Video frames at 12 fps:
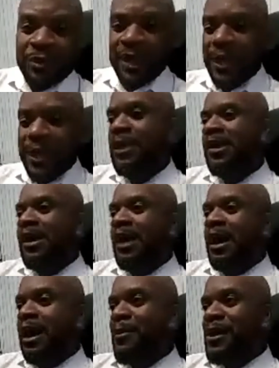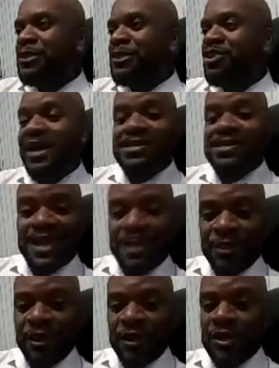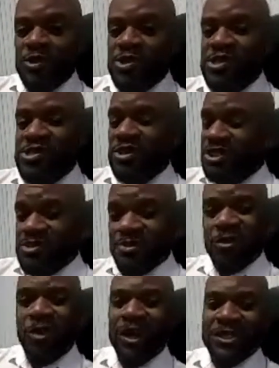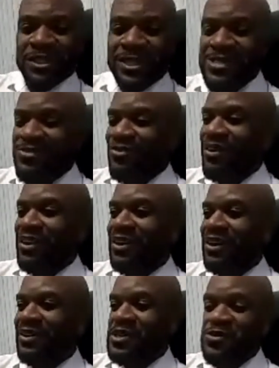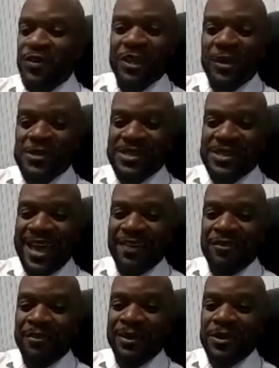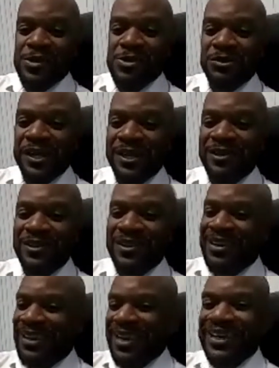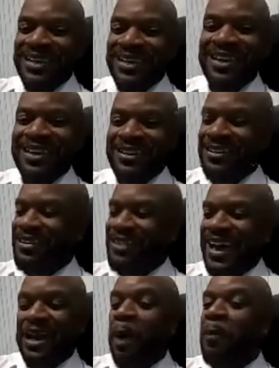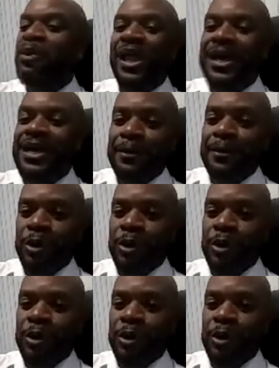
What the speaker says: Okay, make sure you guys get out there and use this. Don't just be watching these videos that I have on my YouTube channel and like not applying them.